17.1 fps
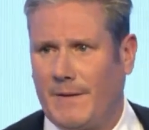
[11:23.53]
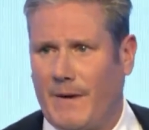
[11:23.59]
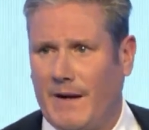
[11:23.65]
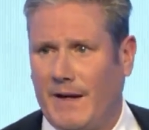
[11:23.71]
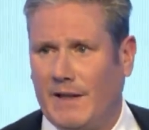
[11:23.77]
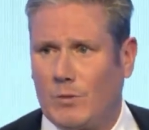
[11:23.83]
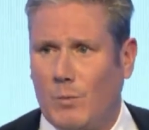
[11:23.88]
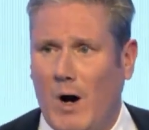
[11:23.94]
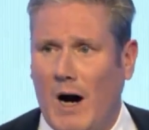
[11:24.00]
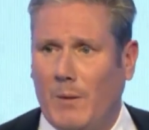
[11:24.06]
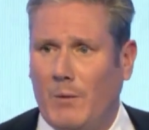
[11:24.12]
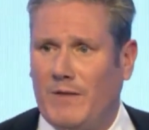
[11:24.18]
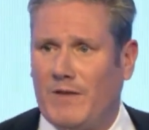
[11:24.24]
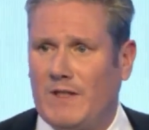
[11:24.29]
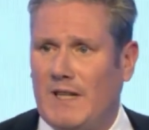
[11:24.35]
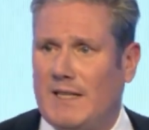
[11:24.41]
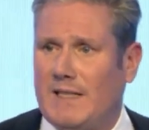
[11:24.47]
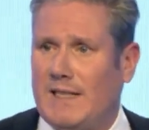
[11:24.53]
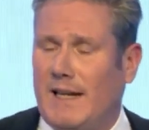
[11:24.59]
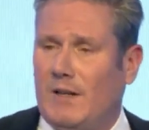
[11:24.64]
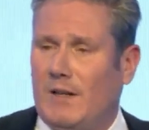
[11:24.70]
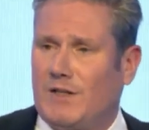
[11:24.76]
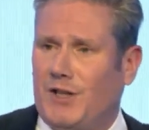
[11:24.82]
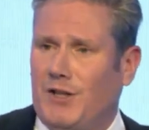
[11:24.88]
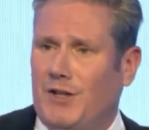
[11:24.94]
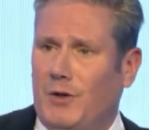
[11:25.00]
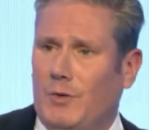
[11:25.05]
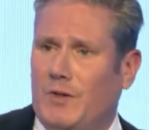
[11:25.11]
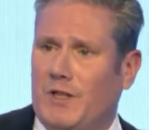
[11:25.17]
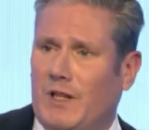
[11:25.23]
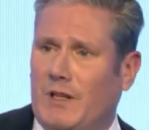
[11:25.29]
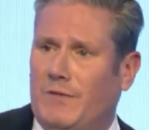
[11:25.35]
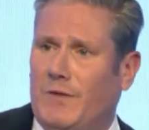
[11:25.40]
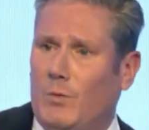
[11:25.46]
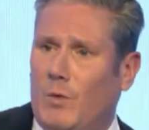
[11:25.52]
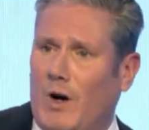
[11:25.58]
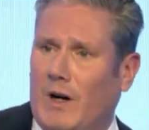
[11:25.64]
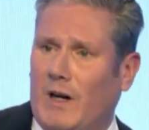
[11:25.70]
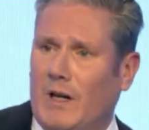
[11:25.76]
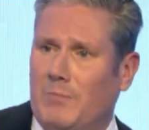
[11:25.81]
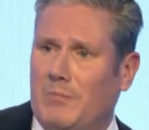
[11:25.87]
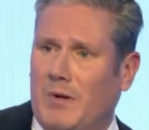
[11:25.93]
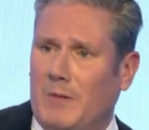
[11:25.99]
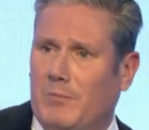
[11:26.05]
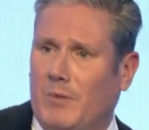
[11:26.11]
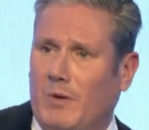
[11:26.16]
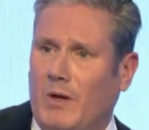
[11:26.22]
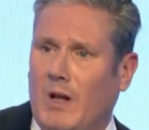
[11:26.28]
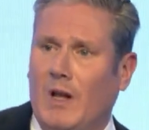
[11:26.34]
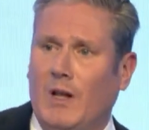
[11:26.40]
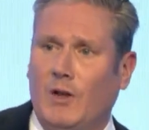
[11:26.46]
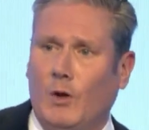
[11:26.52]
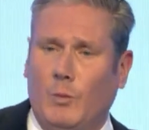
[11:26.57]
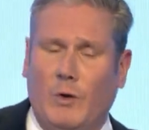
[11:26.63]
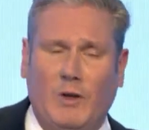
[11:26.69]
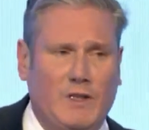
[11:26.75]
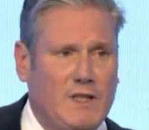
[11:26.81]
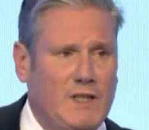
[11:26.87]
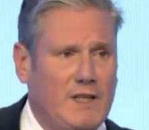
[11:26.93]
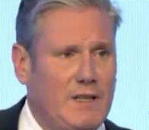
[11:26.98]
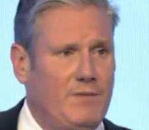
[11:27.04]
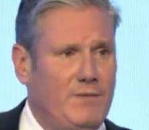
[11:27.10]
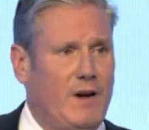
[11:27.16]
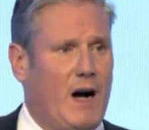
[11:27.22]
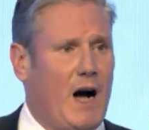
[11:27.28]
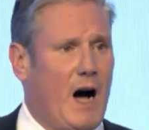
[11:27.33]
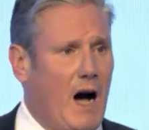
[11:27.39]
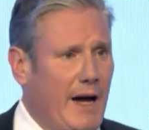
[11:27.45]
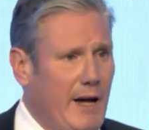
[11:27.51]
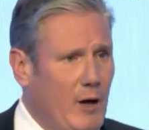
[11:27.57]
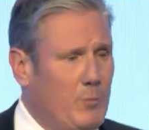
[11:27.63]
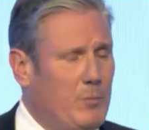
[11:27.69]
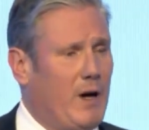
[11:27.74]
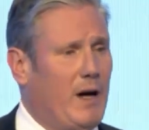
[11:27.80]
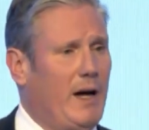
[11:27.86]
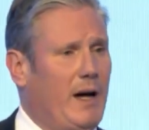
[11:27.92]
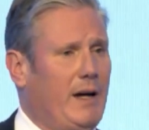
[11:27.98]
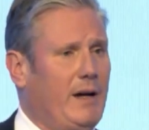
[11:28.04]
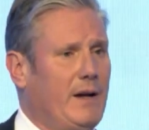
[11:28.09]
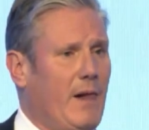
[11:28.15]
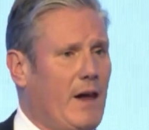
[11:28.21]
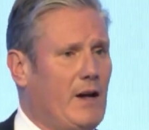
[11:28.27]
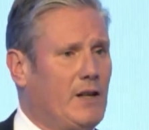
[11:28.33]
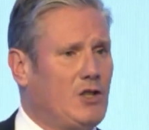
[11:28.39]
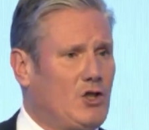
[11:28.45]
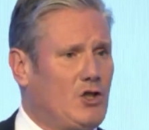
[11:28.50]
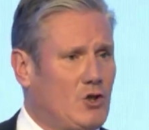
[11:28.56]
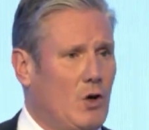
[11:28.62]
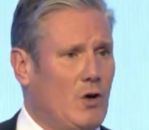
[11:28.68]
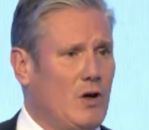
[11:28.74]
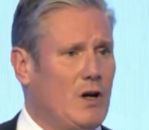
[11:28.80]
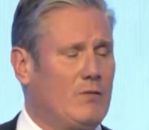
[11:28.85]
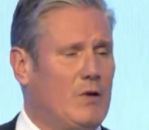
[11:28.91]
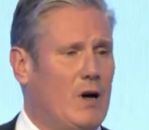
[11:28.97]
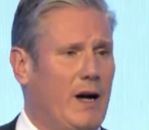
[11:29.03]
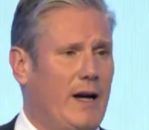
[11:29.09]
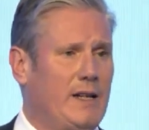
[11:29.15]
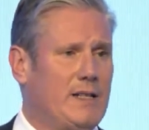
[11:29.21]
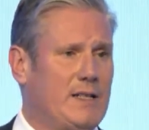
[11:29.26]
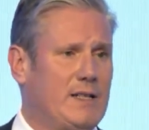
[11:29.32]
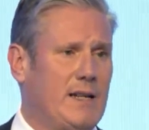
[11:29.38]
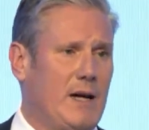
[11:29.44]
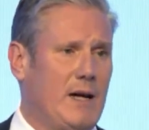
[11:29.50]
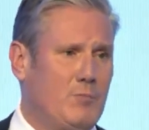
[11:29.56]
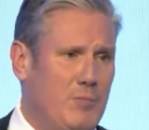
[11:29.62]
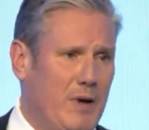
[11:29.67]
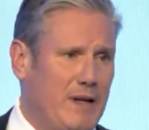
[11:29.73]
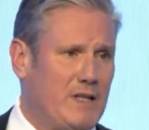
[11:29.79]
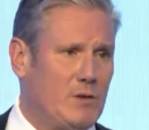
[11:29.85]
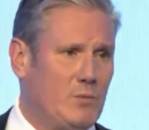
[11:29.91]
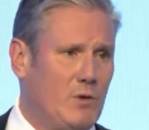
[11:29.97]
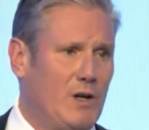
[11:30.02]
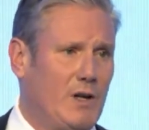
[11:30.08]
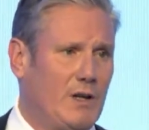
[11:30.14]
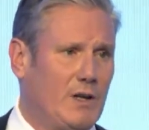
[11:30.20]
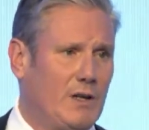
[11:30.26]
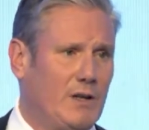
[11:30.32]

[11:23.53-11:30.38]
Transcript: It's why we've set out a new deal for working people that will deliver higher pay, stronger rights, and better work.